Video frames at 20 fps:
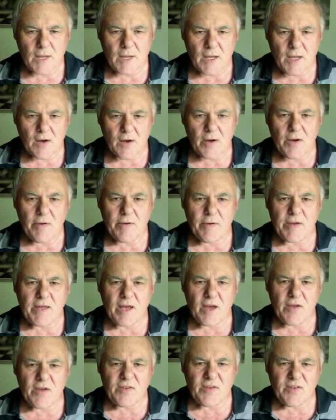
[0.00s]
Oh, here he
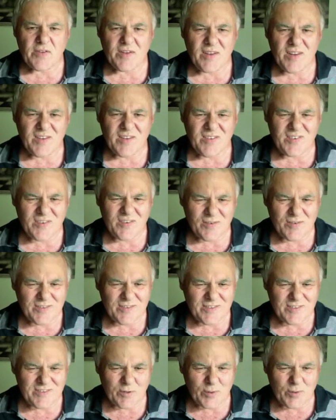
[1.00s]
goes. He's still
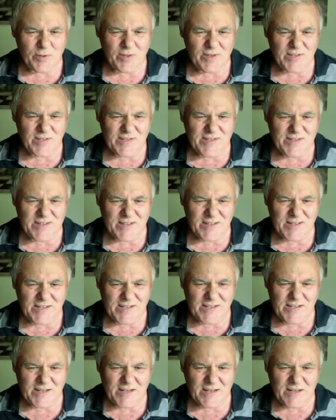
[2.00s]
doing this thing,
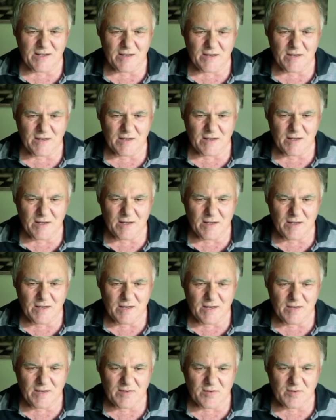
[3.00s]
isn't he?
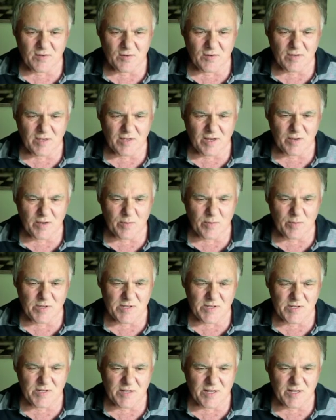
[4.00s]
He's still going with
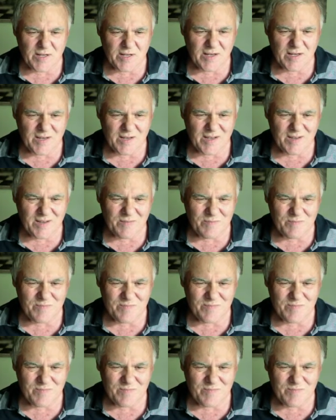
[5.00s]
this thing.